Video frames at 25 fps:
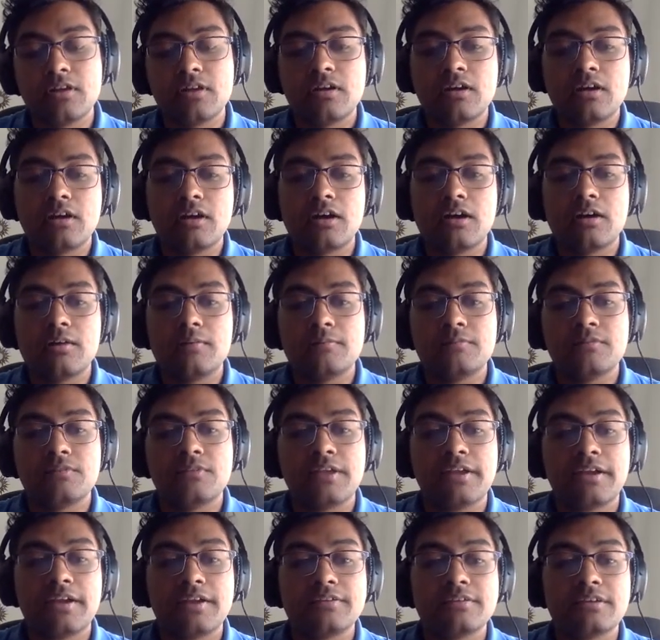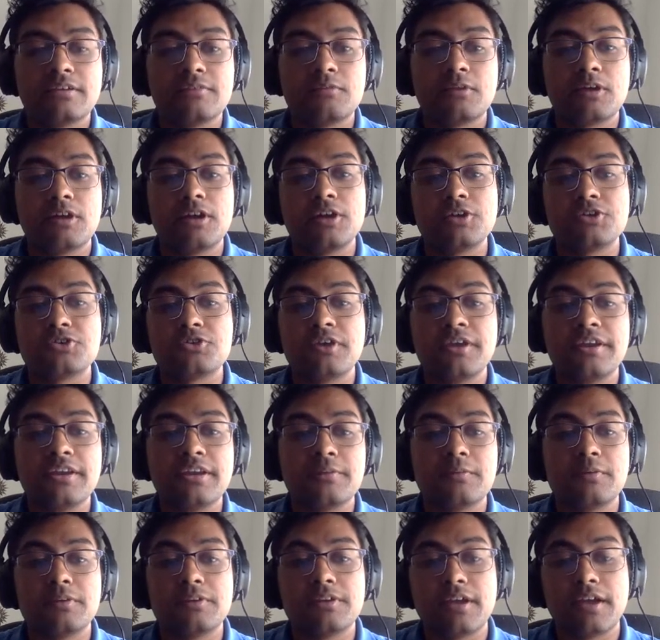Like I said, we're going to train it
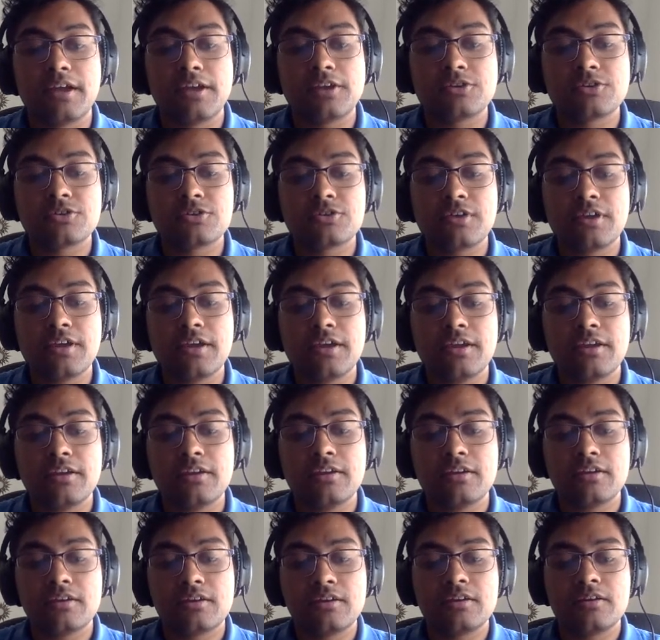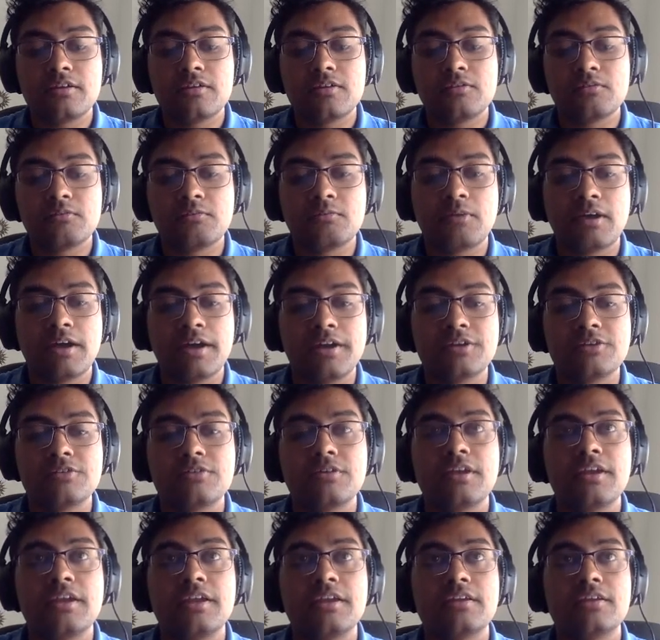with xtrain,
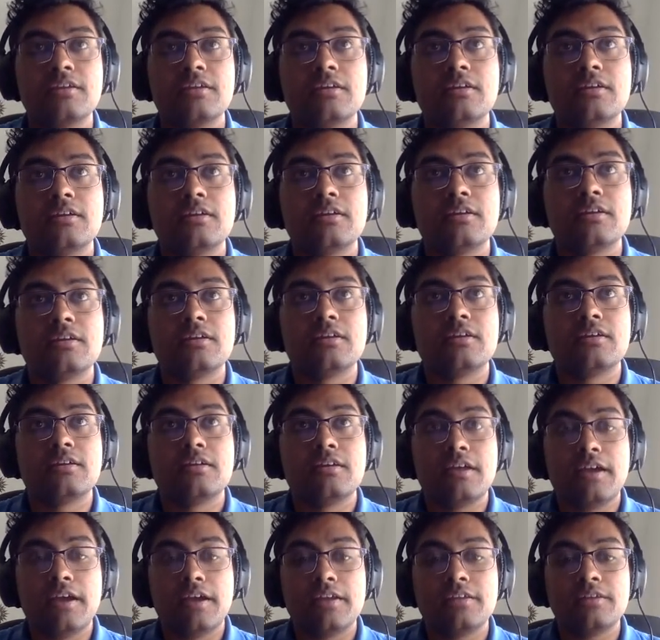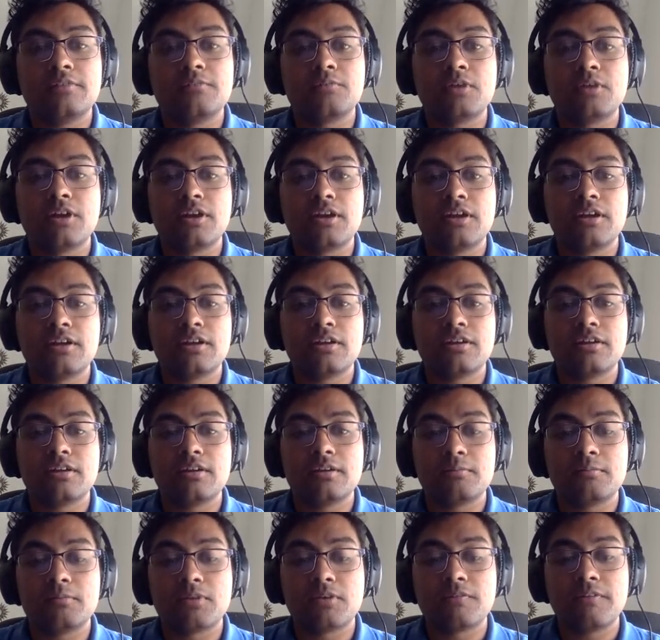ytrain, and then we're going to
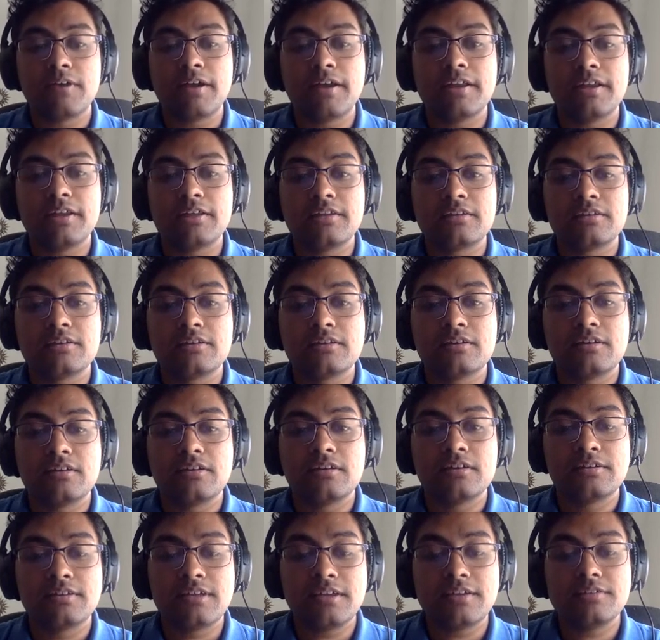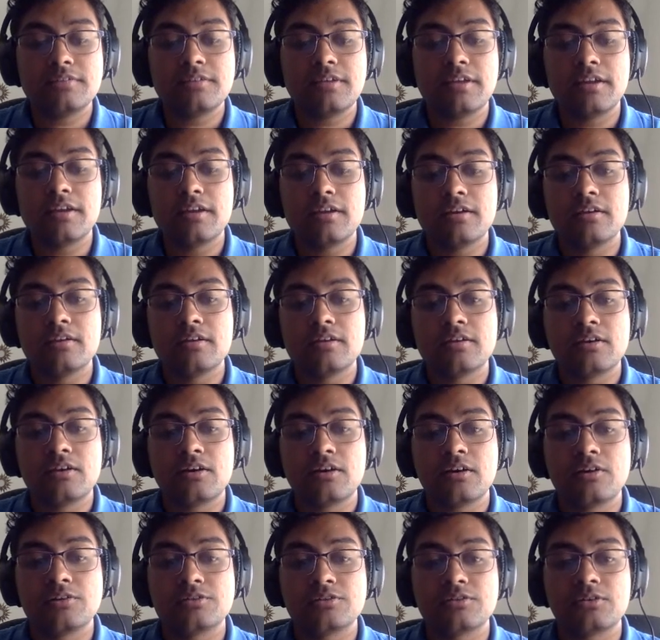provide it test data,
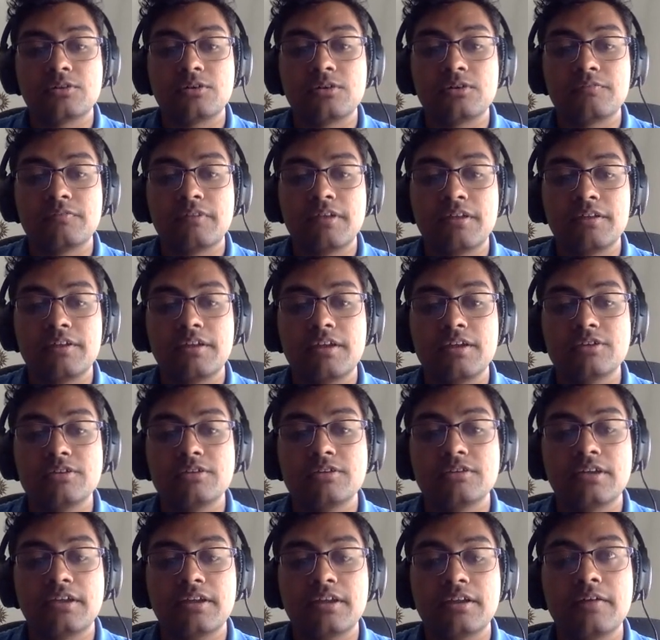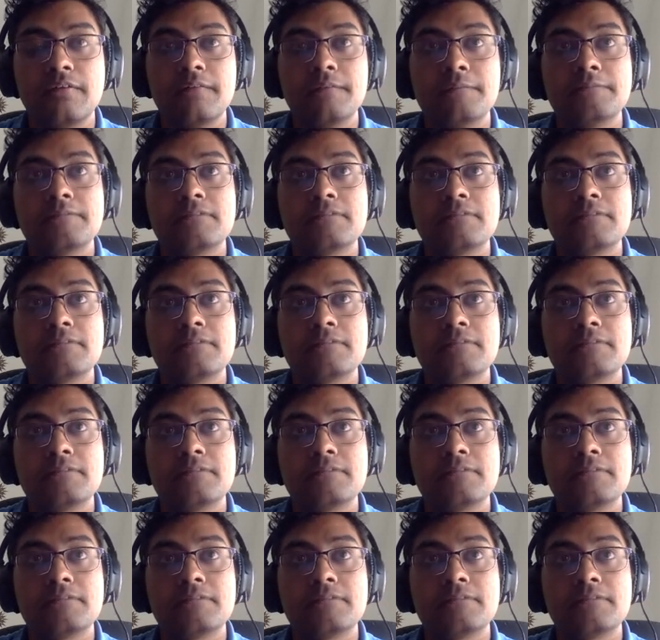also called validation data.